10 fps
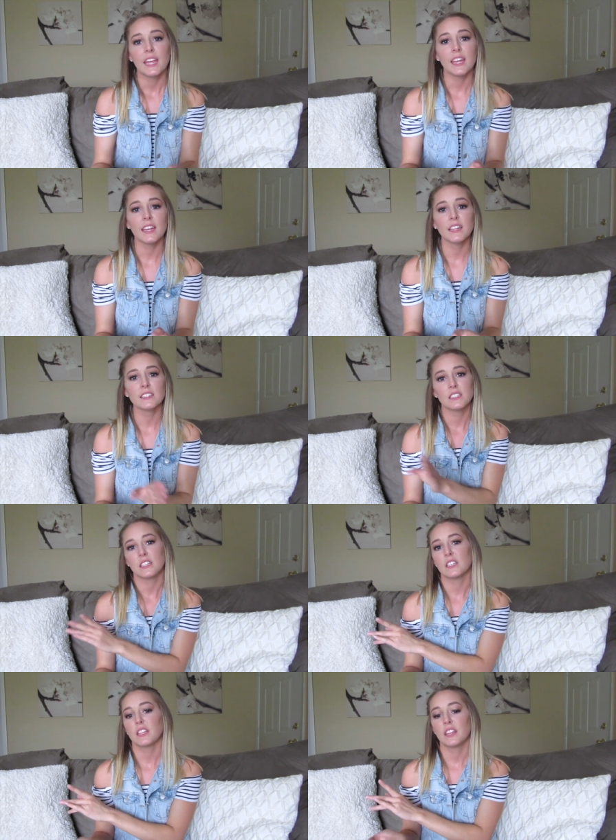and
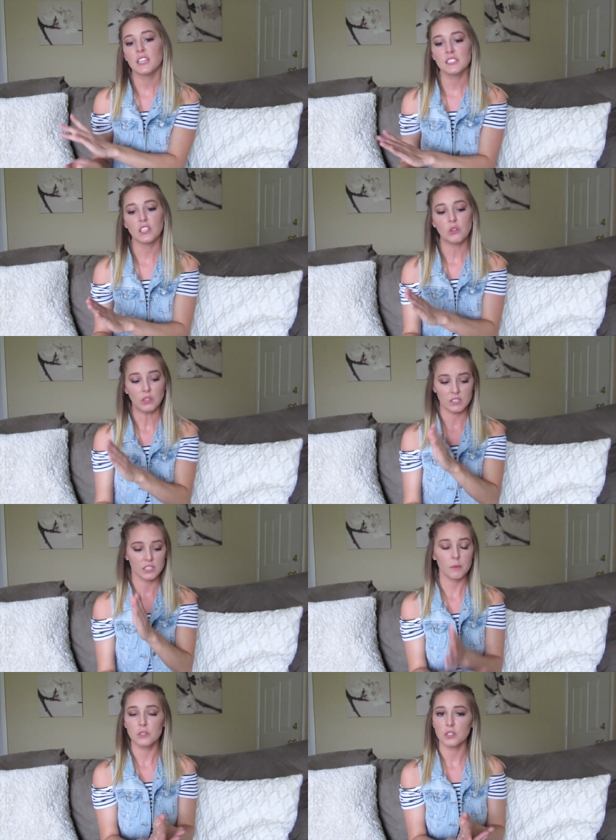things that you can
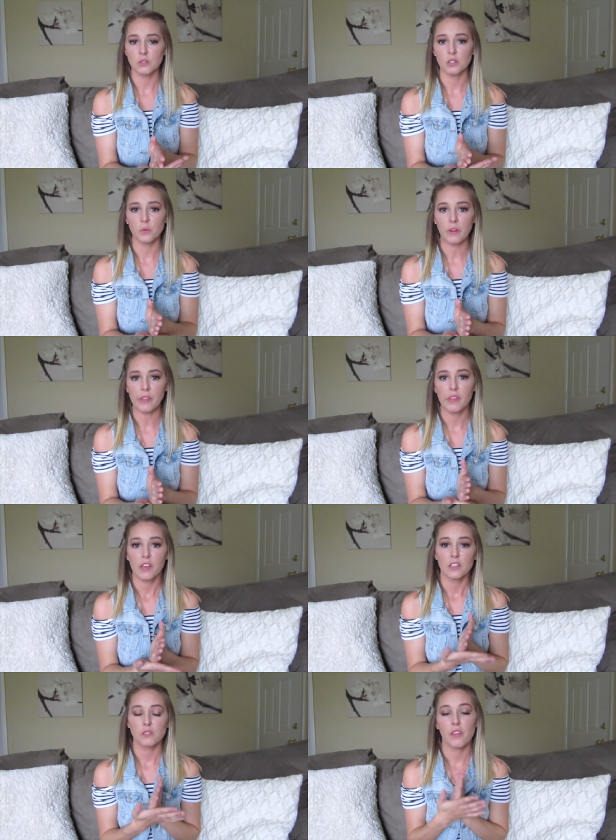substitute it with
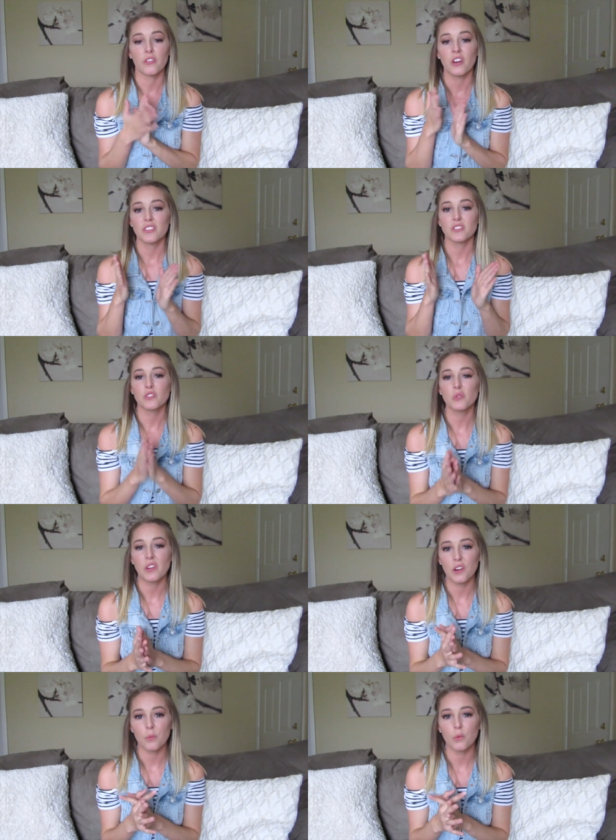so that they're not so
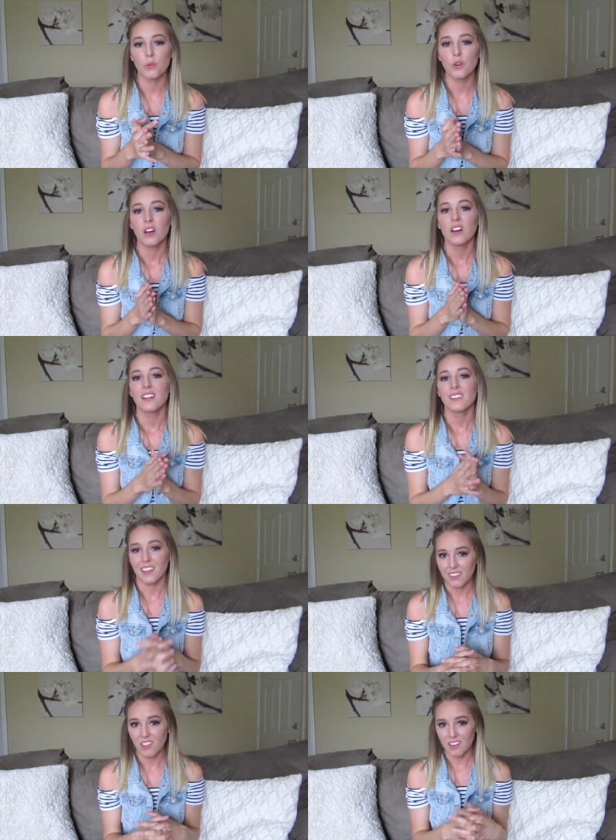terrible,
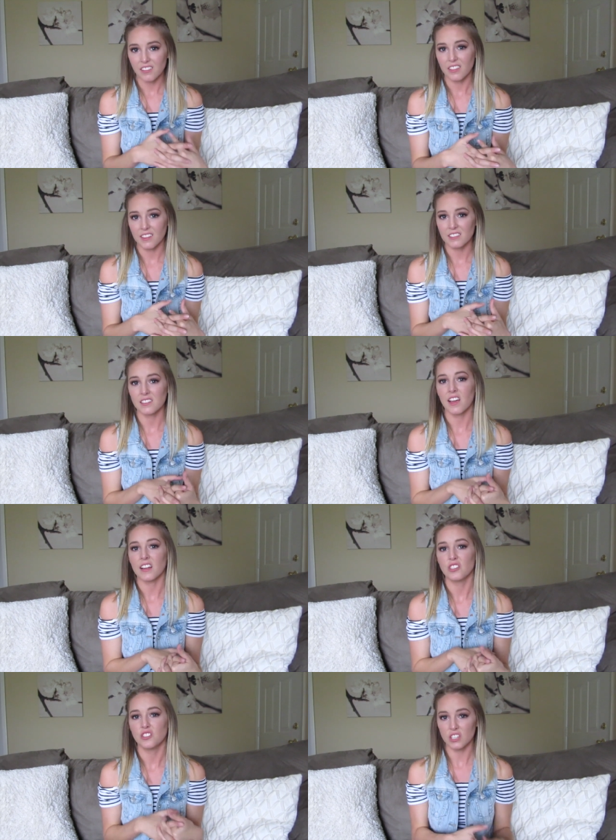like a lot of the things
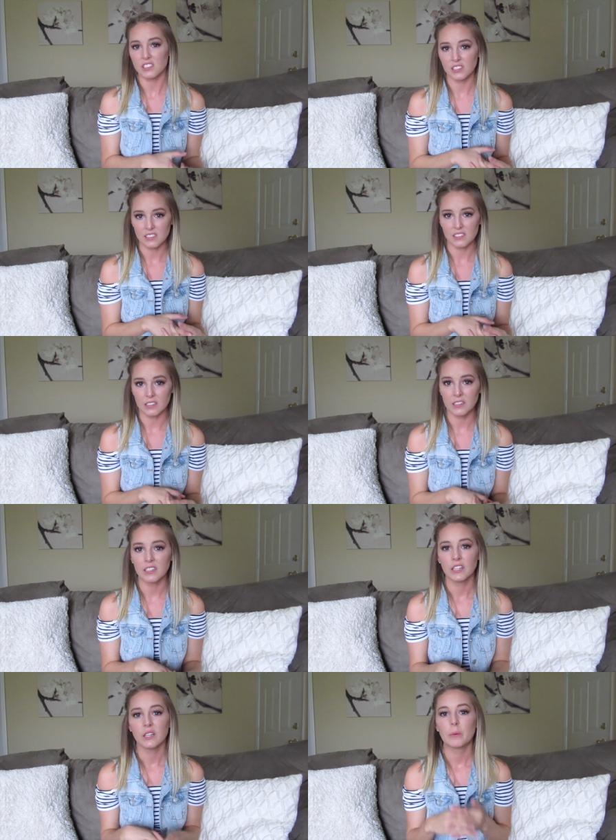I just
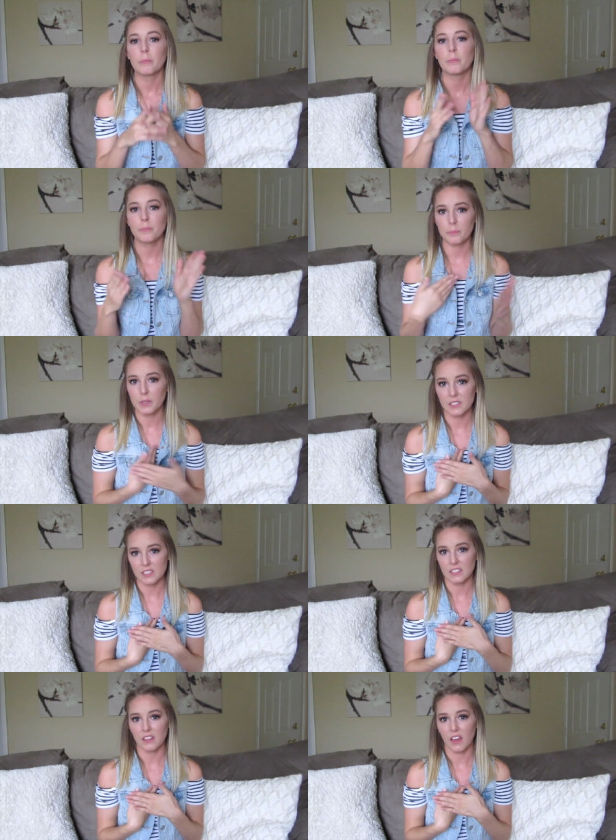listed, because
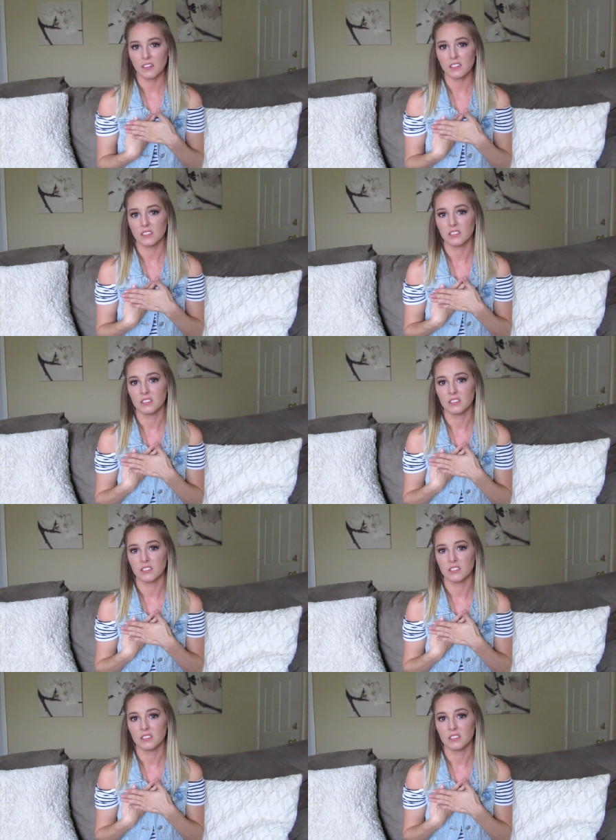I did that.